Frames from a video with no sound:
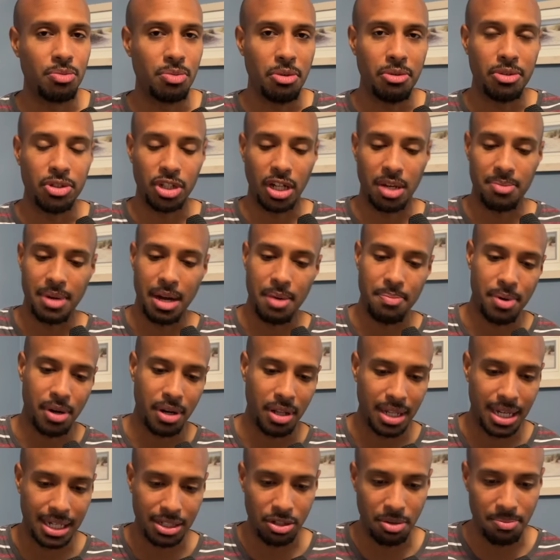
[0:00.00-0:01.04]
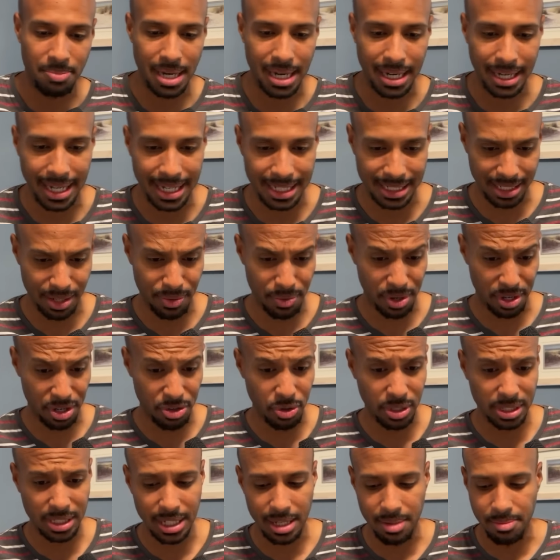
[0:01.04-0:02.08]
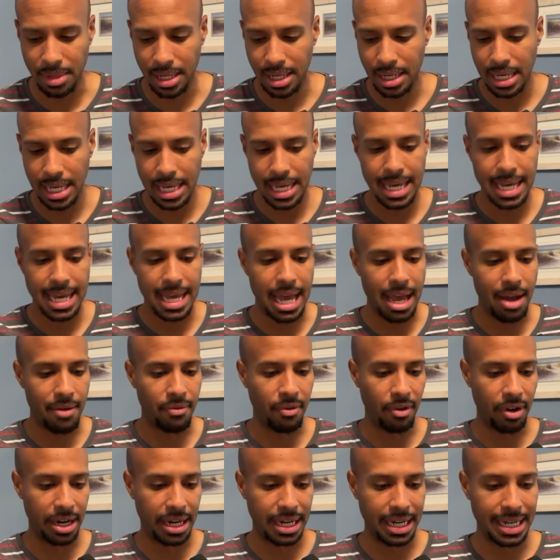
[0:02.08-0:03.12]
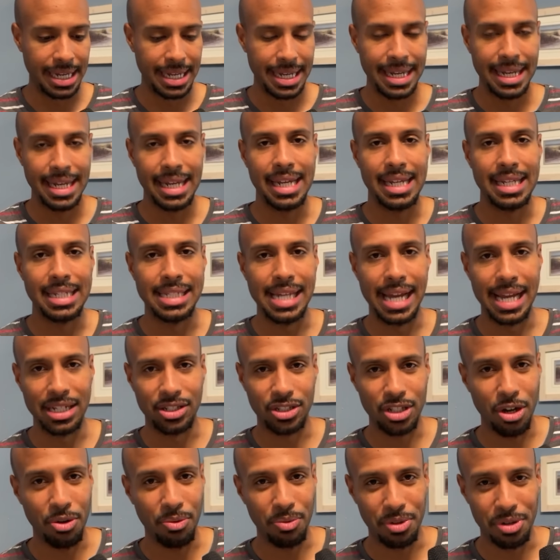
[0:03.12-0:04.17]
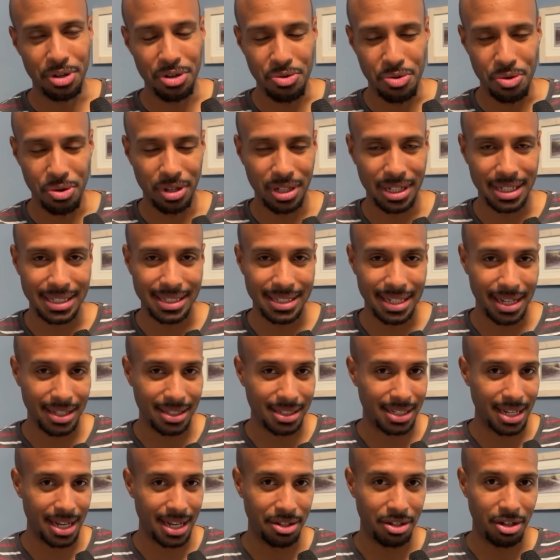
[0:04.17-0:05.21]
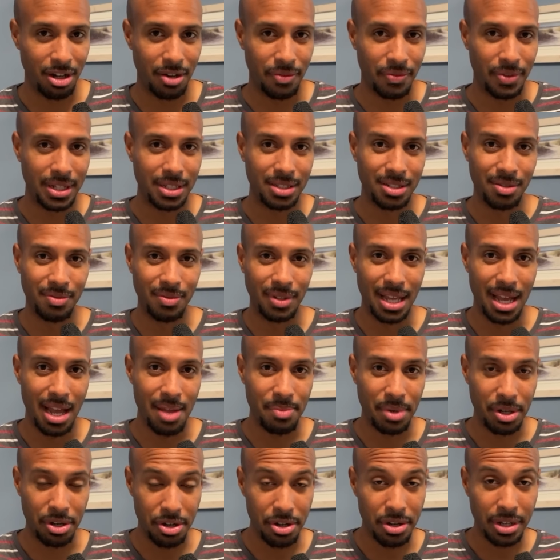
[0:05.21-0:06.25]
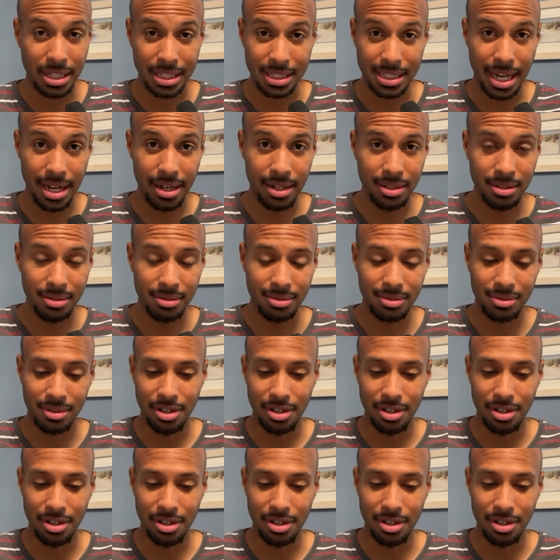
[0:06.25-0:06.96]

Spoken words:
Go and check them out. Part of Locked On Podcast Network, your team every day. So the New Orleans Saints an offensive lineman. Are you excited?